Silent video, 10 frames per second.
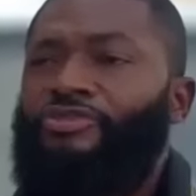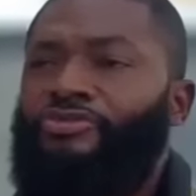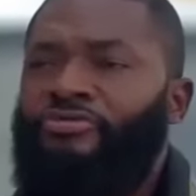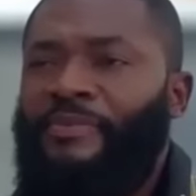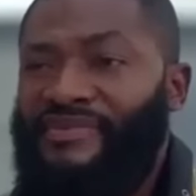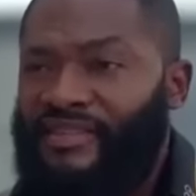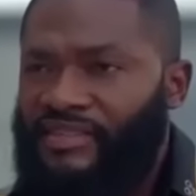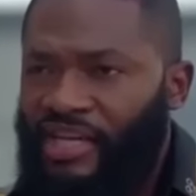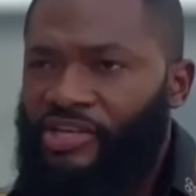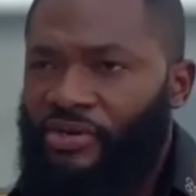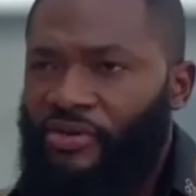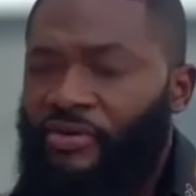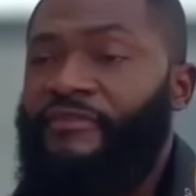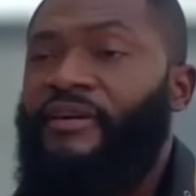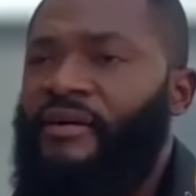a true
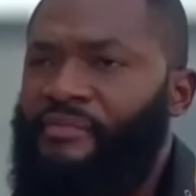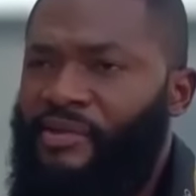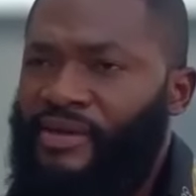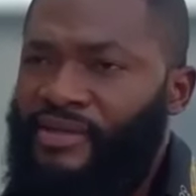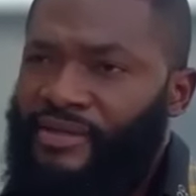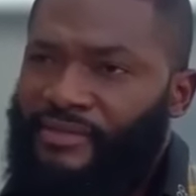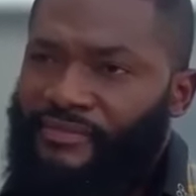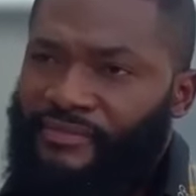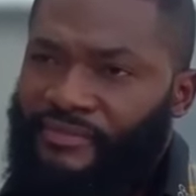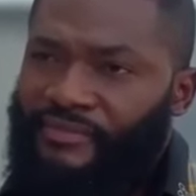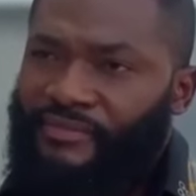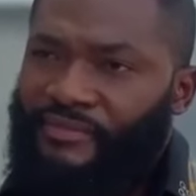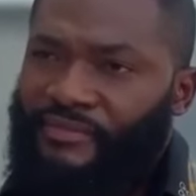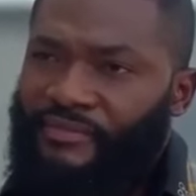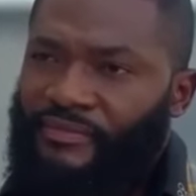representation of our brand.
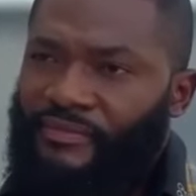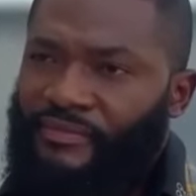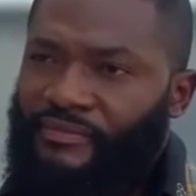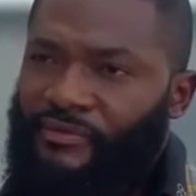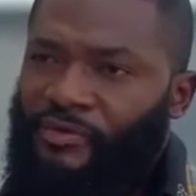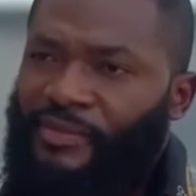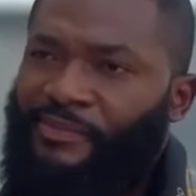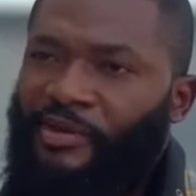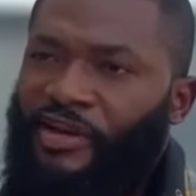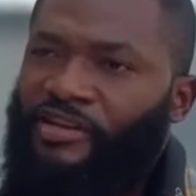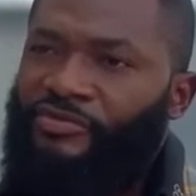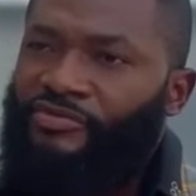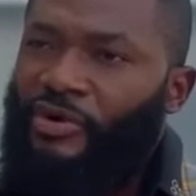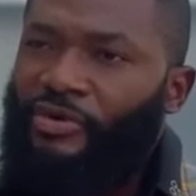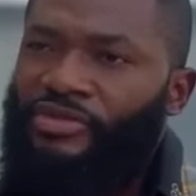So
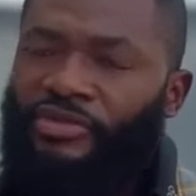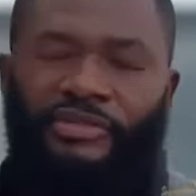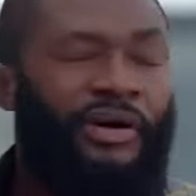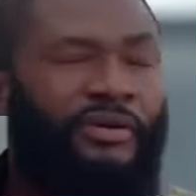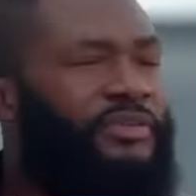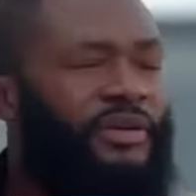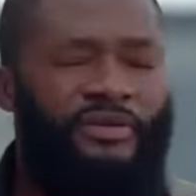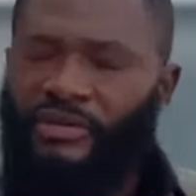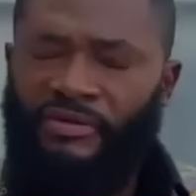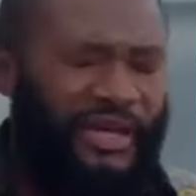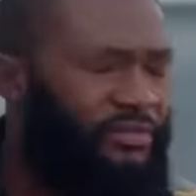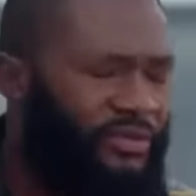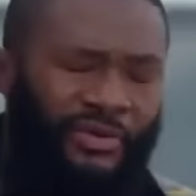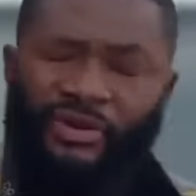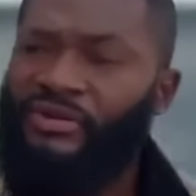employing a roach, no,
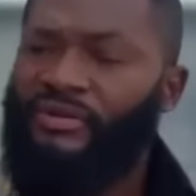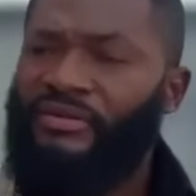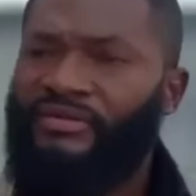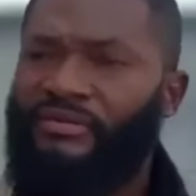that won't work.